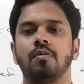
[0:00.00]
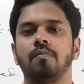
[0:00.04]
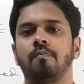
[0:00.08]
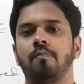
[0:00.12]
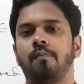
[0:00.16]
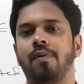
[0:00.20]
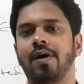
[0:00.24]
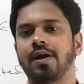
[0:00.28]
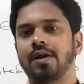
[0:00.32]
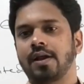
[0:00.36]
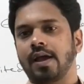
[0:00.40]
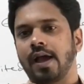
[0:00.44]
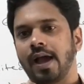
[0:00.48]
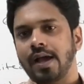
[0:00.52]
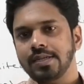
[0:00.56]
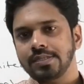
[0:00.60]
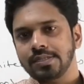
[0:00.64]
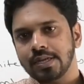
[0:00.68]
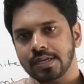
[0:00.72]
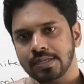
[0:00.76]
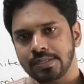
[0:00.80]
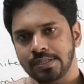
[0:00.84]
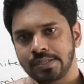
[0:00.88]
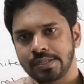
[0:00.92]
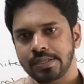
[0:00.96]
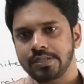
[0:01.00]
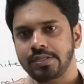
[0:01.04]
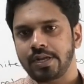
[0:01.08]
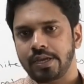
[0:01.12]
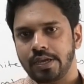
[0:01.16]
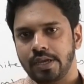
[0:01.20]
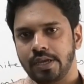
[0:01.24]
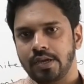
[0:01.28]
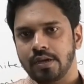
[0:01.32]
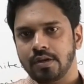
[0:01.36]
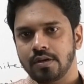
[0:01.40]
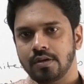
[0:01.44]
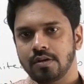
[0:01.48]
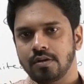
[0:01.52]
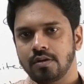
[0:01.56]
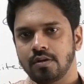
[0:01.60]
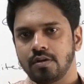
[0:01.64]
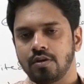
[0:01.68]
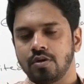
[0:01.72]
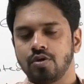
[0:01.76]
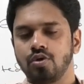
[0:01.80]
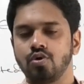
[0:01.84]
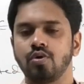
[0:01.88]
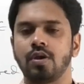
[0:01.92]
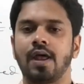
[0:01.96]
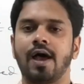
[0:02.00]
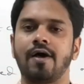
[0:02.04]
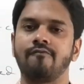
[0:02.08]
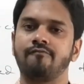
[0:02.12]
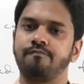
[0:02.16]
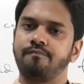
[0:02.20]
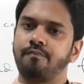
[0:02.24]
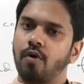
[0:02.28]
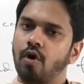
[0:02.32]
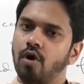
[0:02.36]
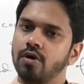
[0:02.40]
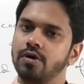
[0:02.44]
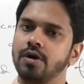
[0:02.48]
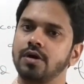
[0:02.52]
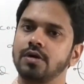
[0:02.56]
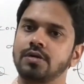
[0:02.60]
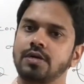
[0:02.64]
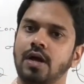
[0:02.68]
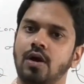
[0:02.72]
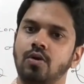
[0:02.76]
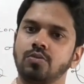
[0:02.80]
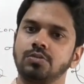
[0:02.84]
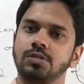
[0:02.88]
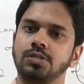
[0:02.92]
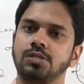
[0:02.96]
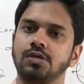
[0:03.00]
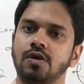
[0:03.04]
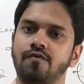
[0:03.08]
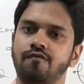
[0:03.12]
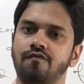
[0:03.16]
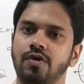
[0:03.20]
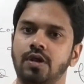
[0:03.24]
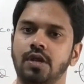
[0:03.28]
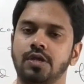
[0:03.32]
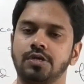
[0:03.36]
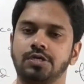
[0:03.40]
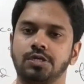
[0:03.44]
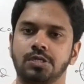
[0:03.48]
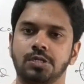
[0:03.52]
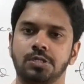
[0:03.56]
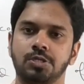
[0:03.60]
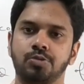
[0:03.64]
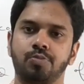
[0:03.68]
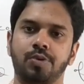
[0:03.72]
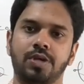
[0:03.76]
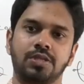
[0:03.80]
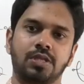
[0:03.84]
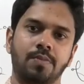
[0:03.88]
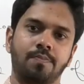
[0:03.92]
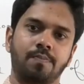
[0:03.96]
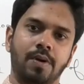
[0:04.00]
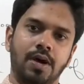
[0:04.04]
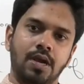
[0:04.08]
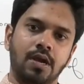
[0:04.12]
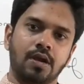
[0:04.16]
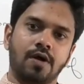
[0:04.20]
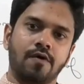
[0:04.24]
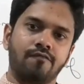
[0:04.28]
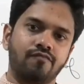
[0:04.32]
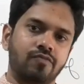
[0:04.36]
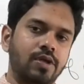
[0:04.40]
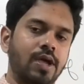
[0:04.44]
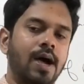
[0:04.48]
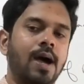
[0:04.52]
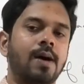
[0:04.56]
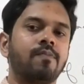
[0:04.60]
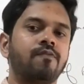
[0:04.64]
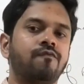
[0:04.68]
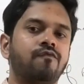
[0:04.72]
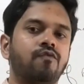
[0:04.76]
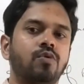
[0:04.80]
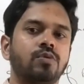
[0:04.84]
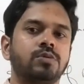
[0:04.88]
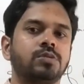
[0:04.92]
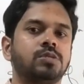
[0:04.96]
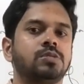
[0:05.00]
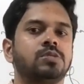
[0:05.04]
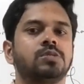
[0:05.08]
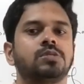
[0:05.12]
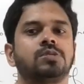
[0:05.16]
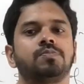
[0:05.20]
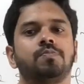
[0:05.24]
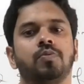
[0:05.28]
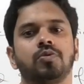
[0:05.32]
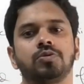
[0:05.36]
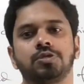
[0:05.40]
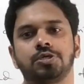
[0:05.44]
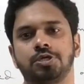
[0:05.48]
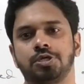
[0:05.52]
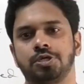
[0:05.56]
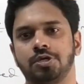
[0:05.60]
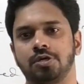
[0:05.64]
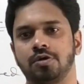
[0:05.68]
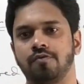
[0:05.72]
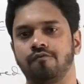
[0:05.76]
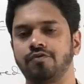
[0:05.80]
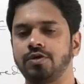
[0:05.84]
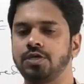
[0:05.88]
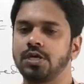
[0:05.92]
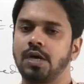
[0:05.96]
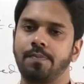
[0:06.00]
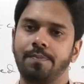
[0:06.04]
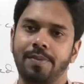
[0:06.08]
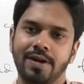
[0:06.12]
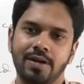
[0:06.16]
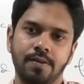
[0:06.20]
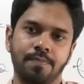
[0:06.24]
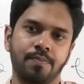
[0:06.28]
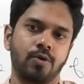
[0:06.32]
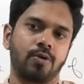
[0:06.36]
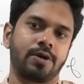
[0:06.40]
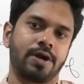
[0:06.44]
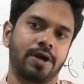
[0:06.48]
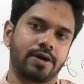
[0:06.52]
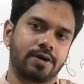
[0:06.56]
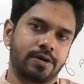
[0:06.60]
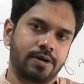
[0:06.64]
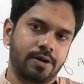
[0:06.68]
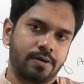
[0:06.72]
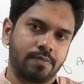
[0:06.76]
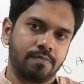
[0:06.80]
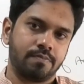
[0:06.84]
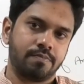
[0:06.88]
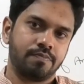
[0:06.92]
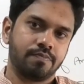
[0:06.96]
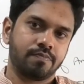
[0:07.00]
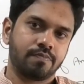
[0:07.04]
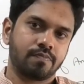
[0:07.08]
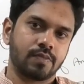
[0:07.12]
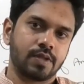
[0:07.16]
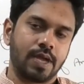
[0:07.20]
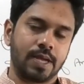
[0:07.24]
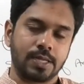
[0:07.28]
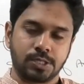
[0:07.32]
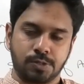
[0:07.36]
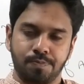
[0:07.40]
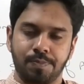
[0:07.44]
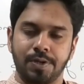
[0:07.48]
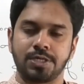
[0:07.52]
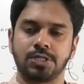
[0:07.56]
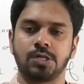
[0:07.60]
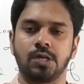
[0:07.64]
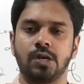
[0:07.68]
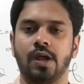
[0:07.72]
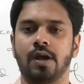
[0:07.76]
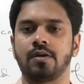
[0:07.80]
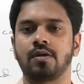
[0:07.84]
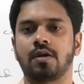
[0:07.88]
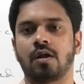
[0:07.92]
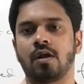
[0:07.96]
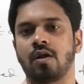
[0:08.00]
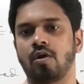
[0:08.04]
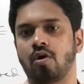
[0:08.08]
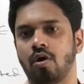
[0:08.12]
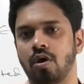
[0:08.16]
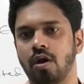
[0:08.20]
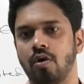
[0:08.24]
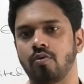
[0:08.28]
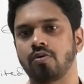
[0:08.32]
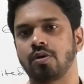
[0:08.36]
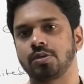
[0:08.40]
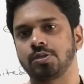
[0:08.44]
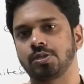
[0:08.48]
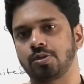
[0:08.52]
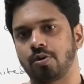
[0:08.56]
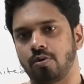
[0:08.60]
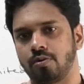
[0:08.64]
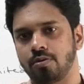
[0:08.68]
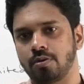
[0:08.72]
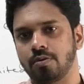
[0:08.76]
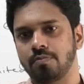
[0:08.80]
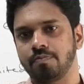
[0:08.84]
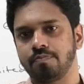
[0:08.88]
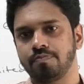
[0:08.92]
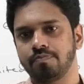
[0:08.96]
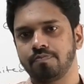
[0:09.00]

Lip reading: But as a city, you'll have border towns and villages where the bulk of the armed forces is positioned, which are better protected, especially under an all-out assault.